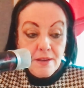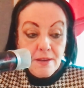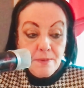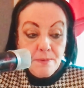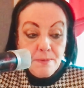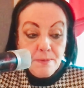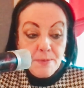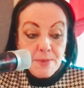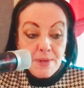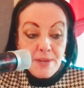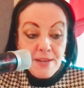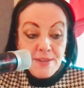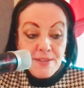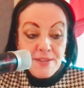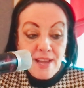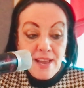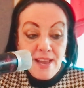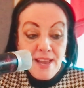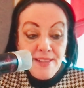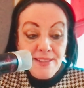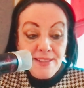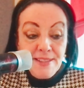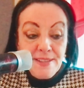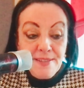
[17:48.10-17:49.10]
But that
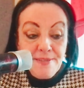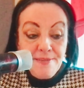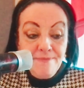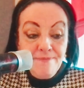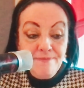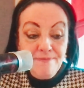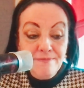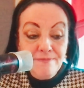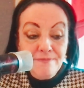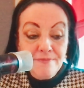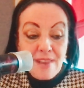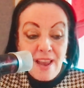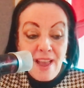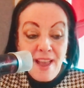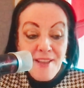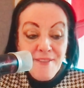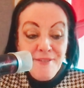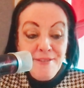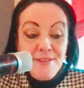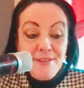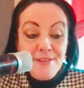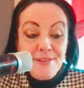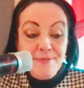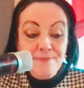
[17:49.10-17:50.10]
dad's in
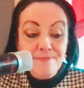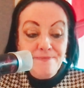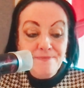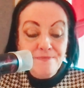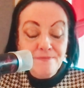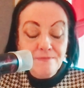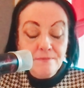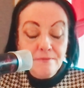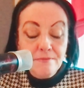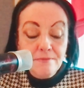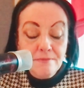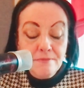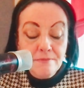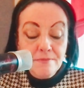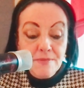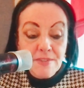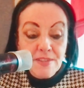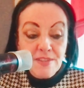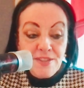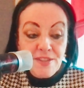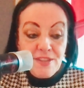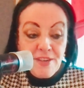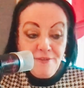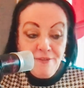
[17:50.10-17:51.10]
heaven. There's
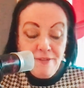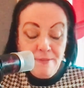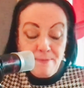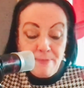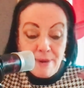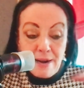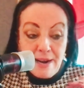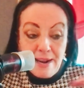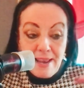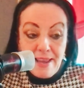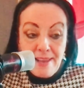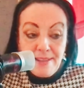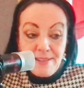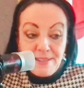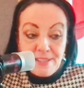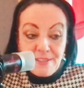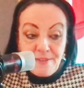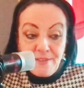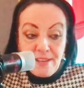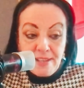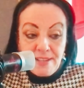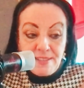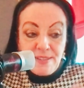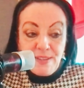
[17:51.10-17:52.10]
different planes of
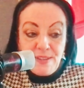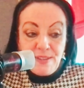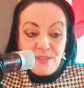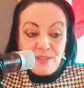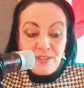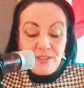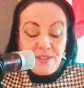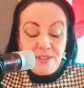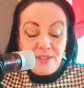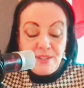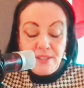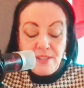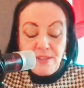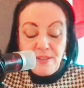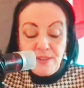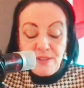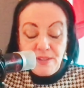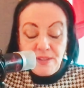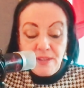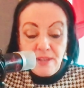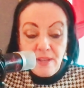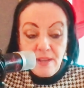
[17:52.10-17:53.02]
existences.